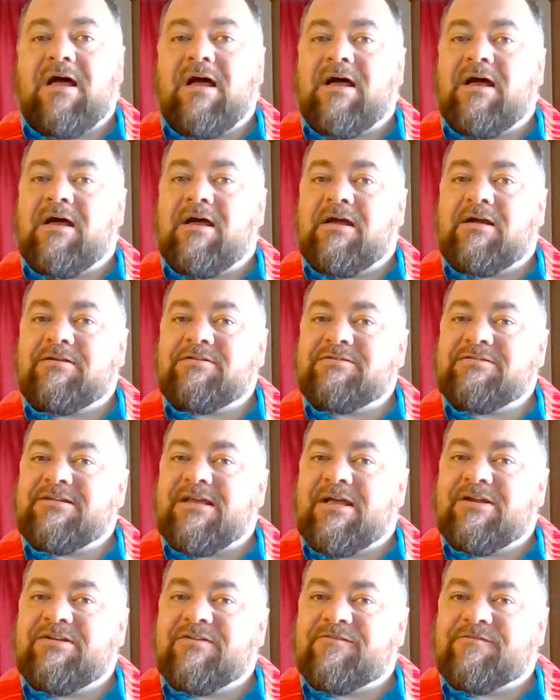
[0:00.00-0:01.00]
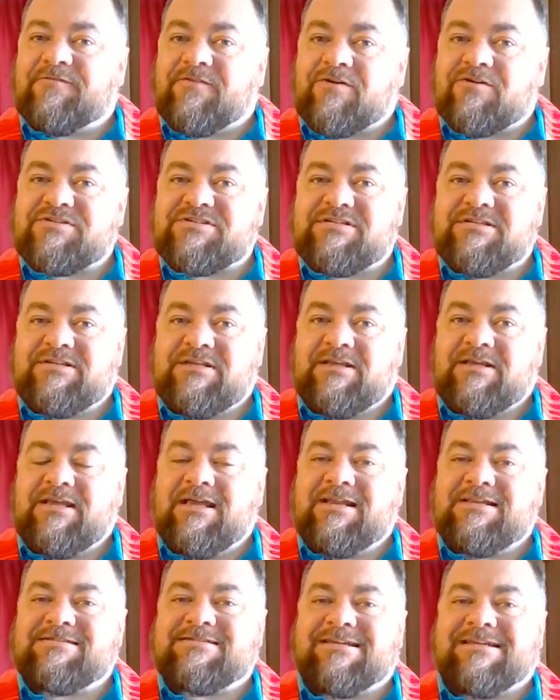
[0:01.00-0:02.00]
uh, a diversity.
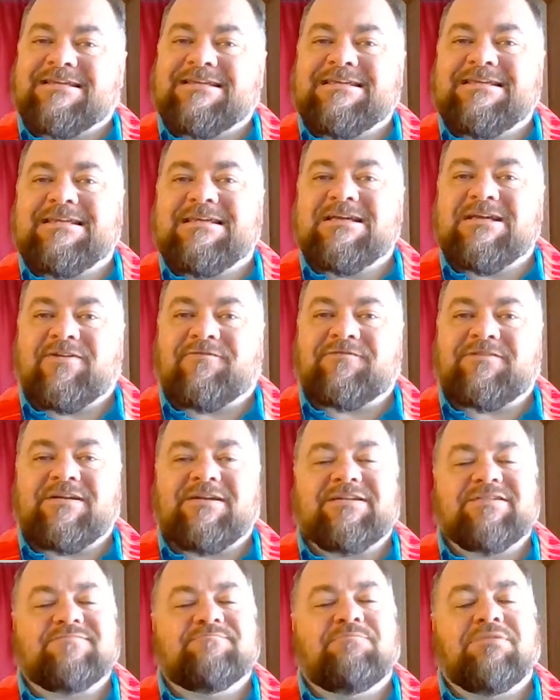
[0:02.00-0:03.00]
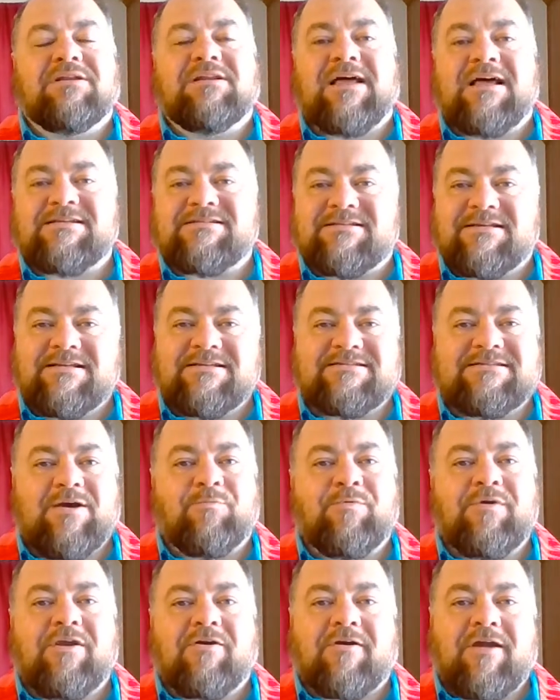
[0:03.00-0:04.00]
It is a gift. It is blessings
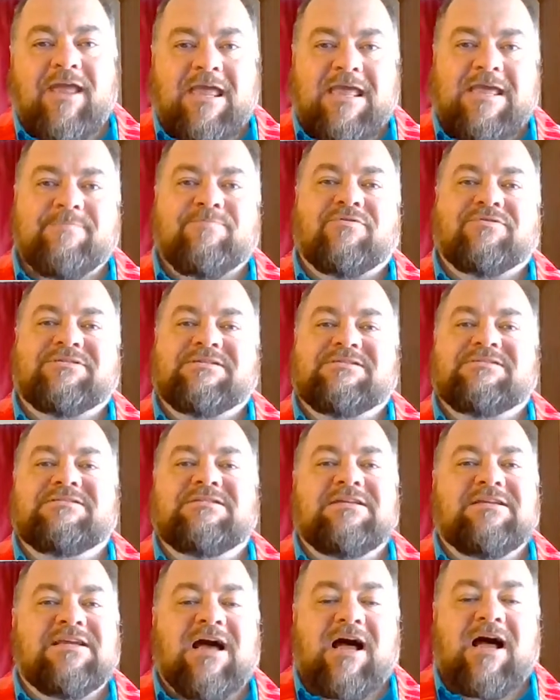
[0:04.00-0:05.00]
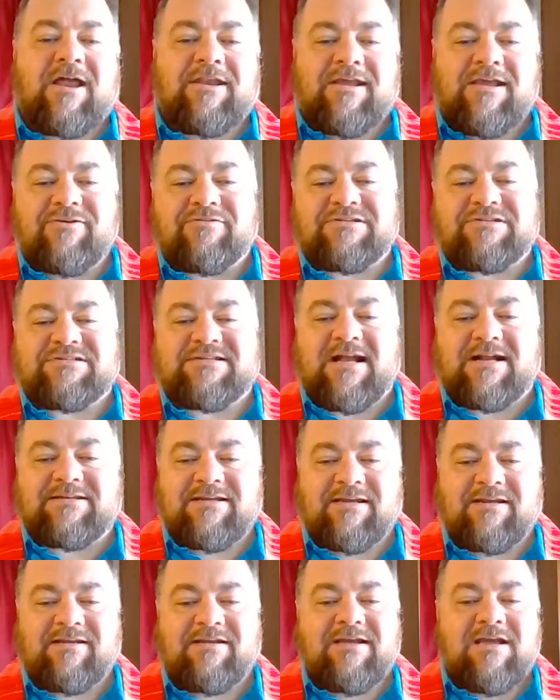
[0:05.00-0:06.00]
that we are able to see God
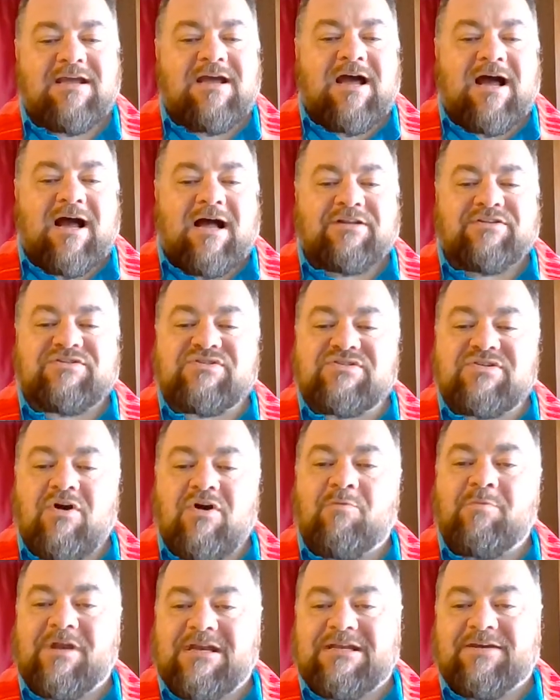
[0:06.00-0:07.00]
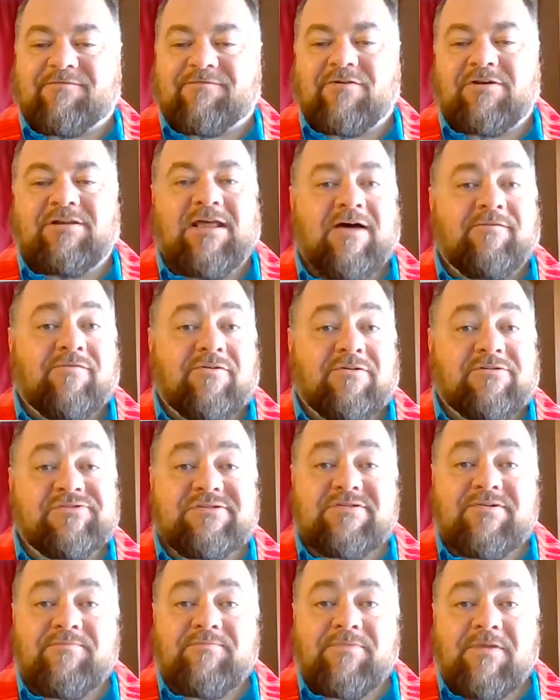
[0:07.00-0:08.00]
intersecting on so many different
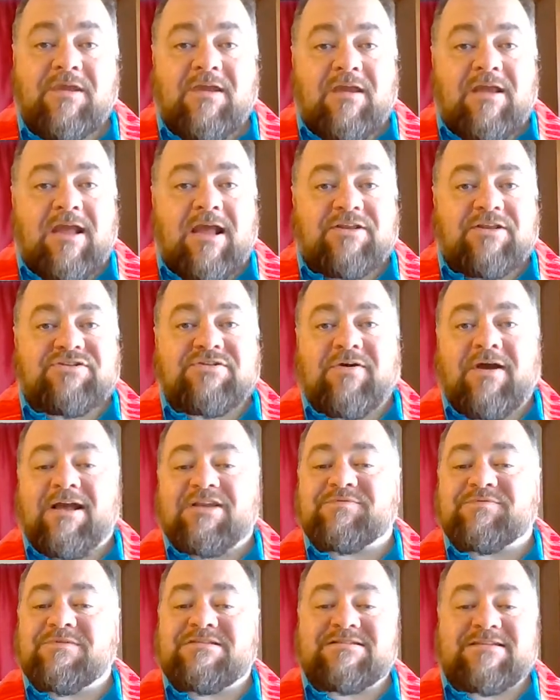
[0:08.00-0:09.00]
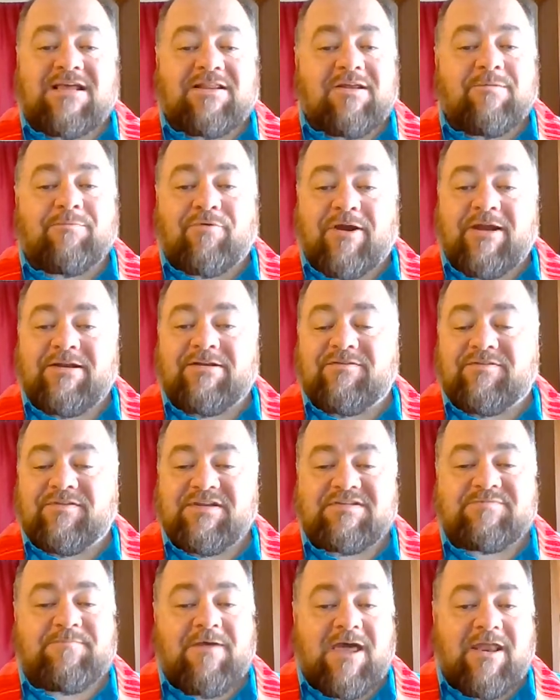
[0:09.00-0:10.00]
levels. And so, as we celebrate
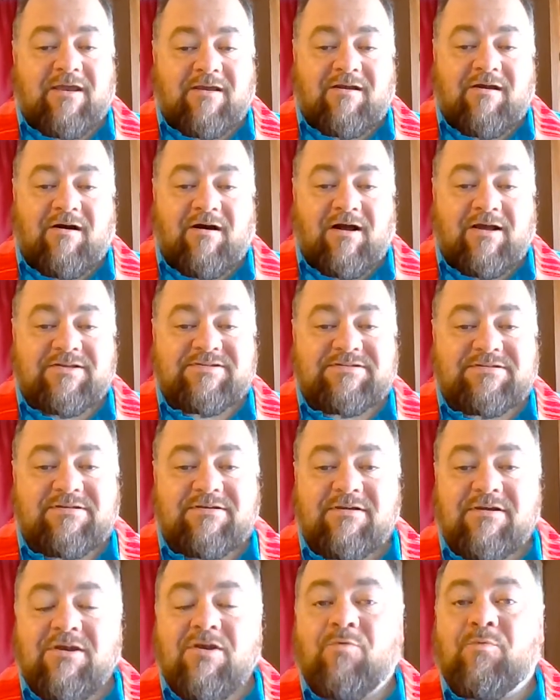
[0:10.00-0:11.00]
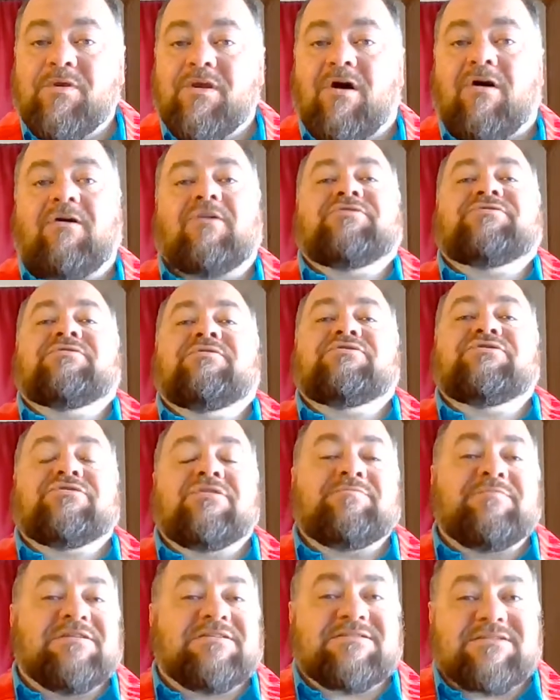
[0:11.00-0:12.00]
this Pentecost, we also
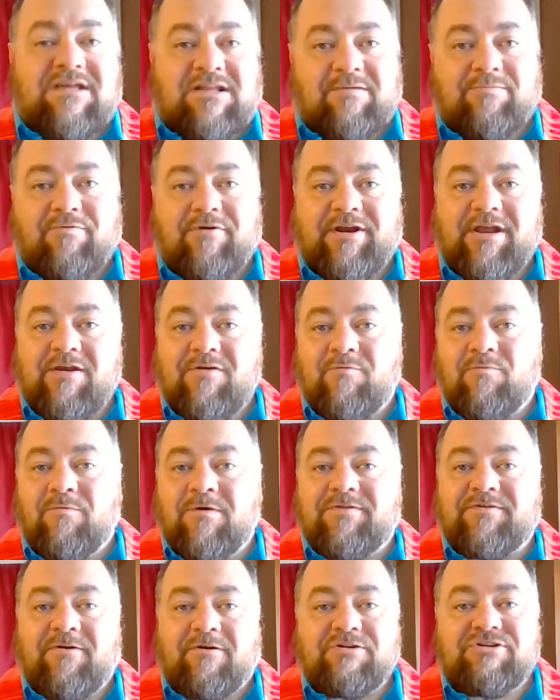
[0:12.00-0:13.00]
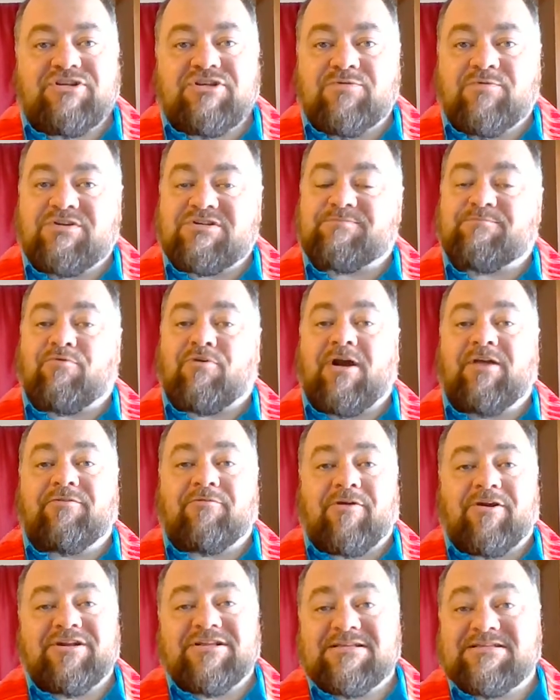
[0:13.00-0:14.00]
should be celebrating with our Jewish
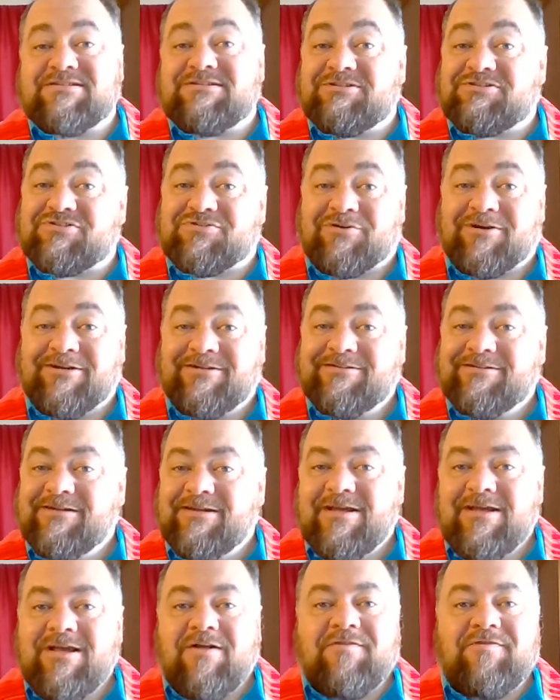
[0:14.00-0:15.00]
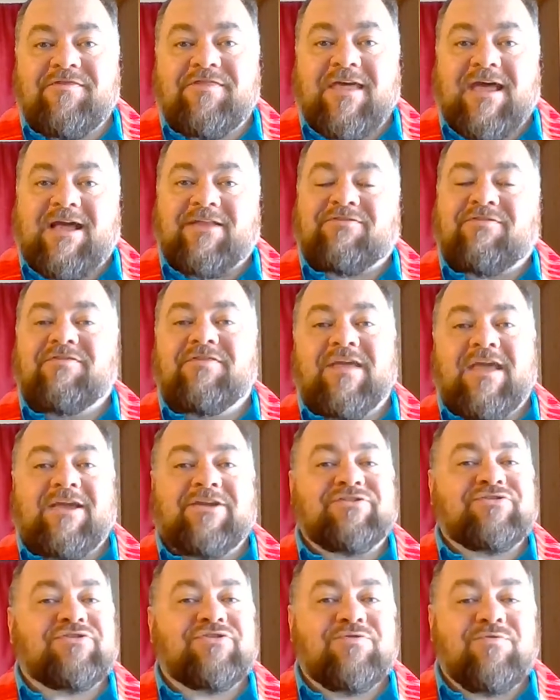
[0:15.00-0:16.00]
brethren and sistren that
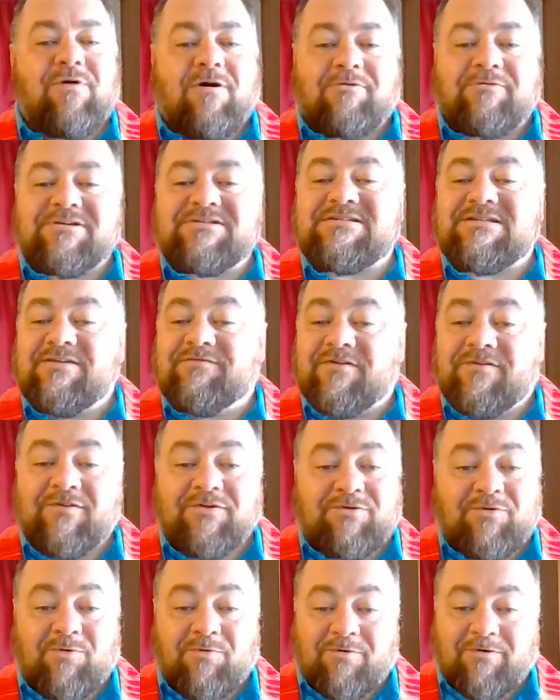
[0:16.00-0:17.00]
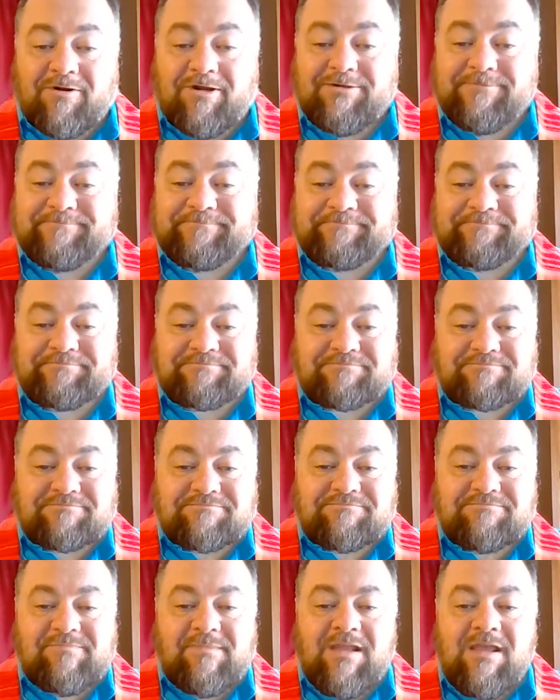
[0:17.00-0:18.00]
they too are receiving the Torah.
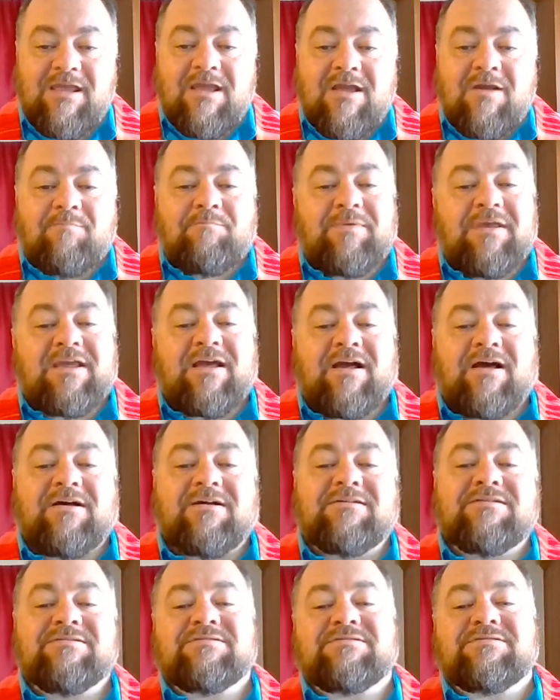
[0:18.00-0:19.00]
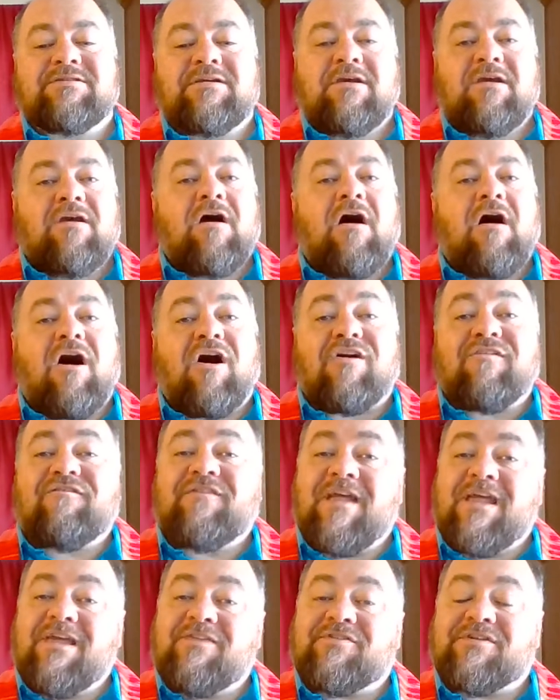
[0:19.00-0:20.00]
Because our
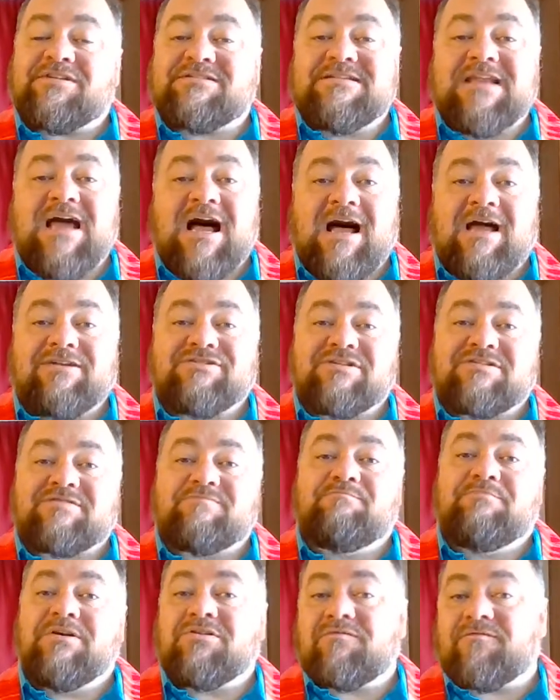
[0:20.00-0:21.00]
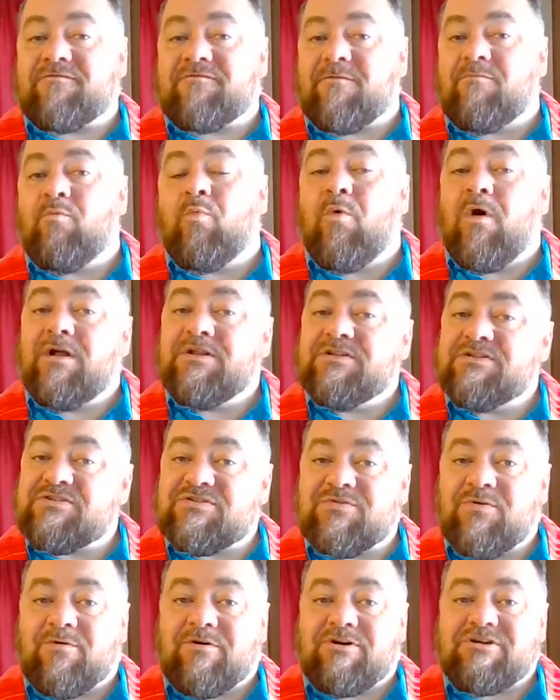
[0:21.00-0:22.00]
faith is not just built from one
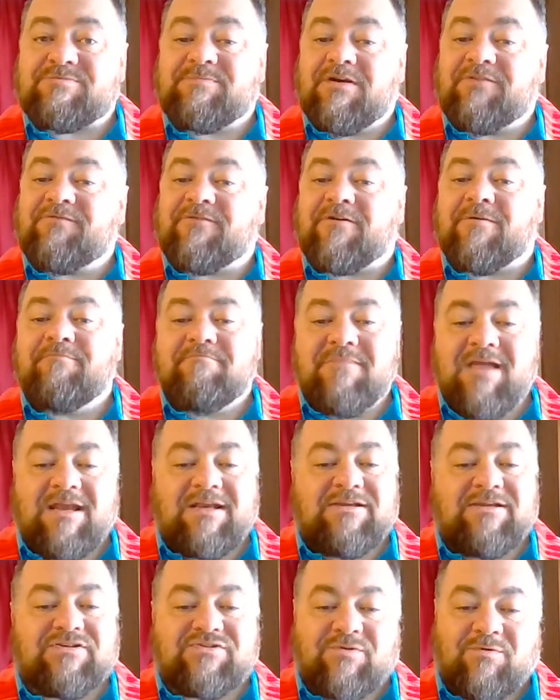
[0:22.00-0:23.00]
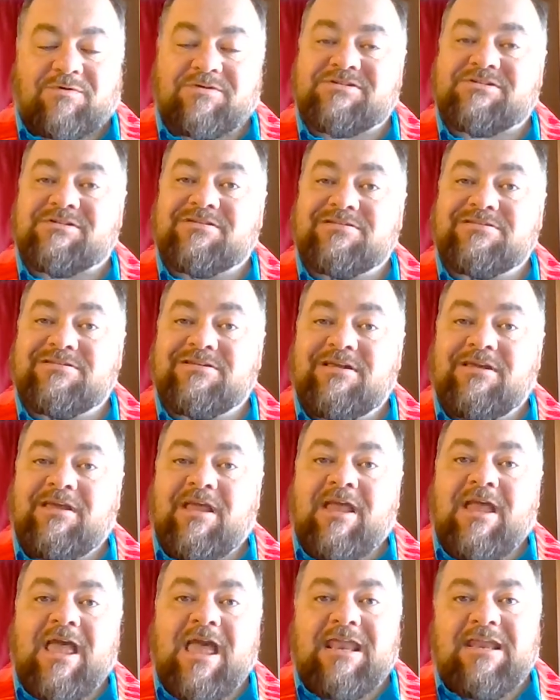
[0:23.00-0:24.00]
source, but from many sources.
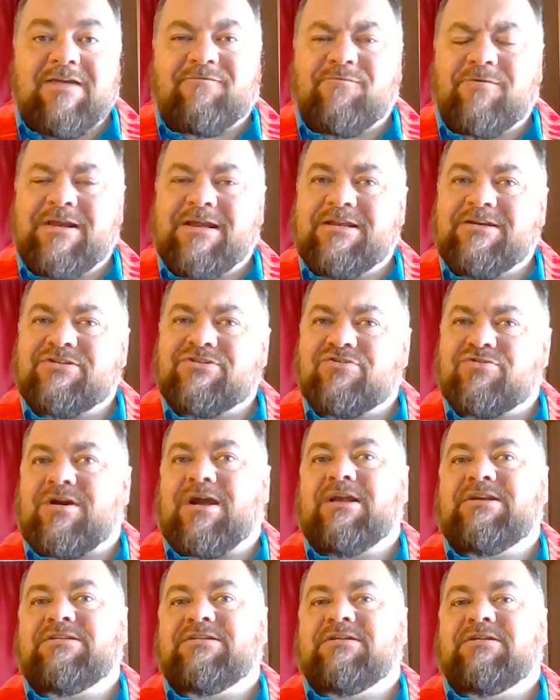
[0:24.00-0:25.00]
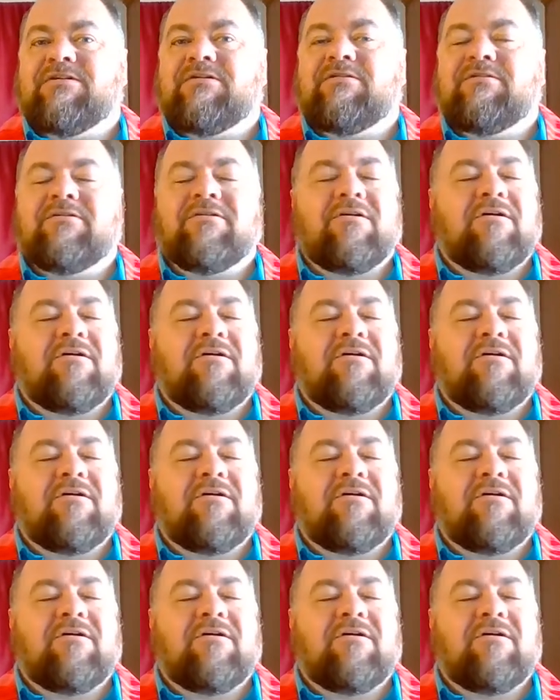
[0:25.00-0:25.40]
And if we try to